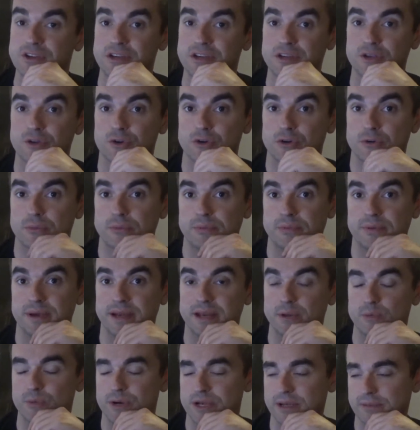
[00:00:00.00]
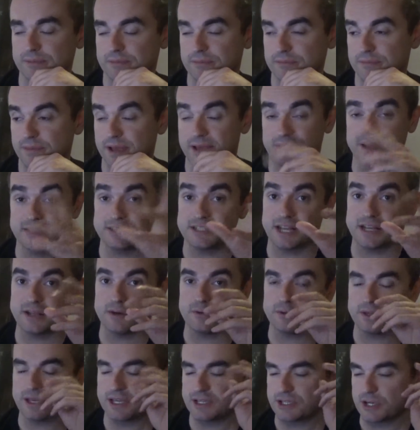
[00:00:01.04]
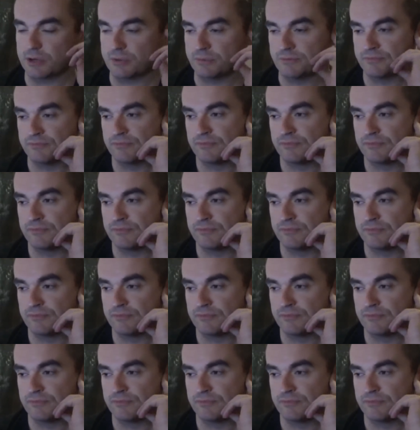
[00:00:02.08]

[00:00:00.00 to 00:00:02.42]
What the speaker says: in Europe anyway, at least I don't think so.